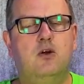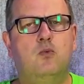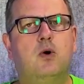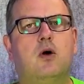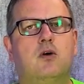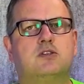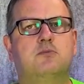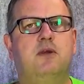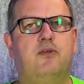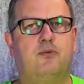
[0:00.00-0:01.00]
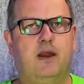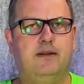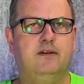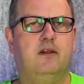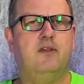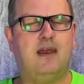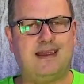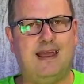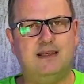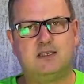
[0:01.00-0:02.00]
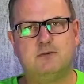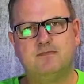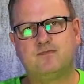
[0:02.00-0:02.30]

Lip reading: would also be threatened in that case.